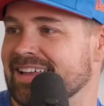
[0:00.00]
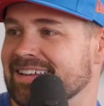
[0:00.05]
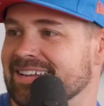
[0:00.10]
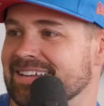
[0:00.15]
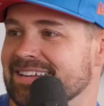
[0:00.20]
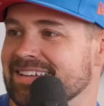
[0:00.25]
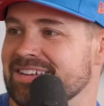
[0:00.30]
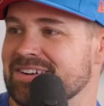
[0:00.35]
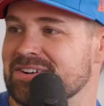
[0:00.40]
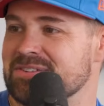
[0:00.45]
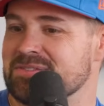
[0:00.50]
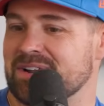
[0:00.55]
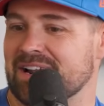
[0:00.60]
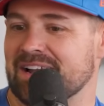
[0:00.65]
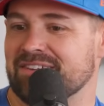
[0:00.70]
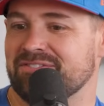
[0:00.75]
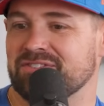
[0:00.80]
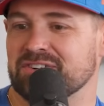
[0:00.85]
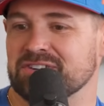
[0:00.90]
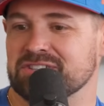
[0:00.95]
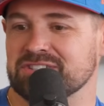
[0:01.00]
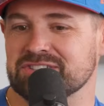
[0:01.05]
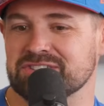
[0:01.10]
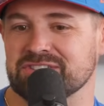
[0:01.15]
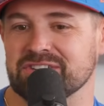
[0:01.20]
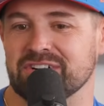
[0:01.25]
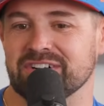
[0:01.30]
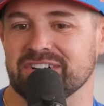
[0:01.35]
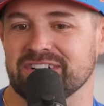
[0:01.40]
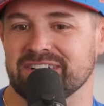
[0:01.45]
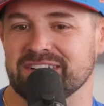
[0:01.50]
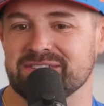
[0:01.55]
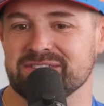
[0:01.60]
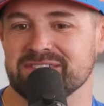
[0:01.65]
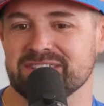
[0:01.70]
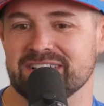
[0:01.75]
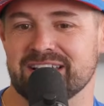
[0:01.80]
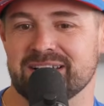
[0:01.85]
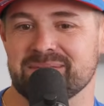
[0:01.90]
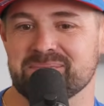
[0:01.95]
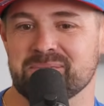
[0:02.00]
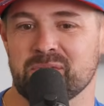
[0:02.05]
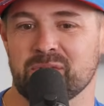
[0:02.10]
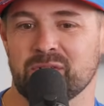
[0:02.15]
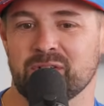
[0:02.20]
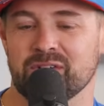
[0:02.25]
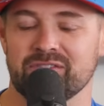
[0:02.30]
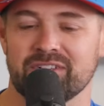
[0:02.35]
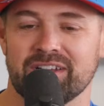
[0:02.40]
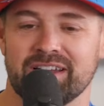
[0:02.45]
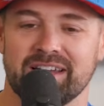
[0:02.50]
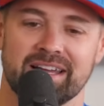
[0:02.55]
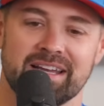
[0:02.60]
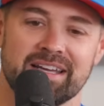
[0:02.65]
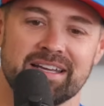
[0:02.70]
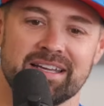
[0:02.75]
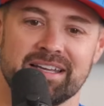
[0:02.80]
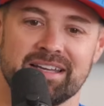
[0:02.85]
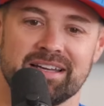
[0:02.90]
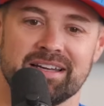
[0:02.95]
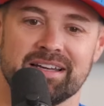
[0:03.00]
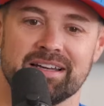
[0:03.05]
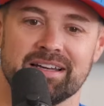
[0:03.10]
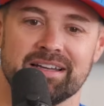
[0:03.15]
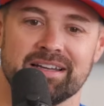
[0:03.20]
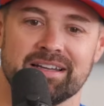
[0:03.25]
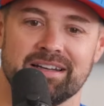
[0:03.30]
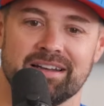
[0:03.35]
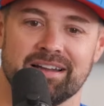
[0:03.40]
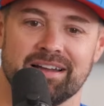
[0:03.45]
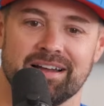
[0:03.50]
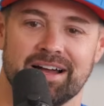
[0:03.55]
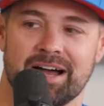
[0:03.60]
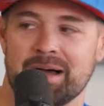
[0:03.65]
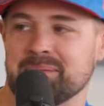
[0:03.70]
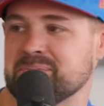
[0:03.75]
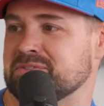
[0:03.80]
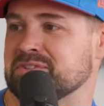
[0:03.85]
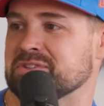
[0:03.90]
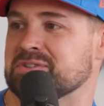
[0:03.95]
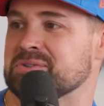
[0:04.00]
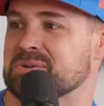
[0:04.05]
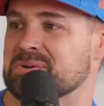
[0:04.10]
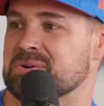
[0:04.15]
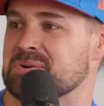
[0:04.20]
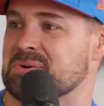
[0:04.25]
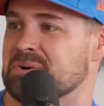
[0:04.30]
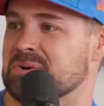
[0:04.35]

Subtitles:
And when I first started, it was like more of like an obstacle course.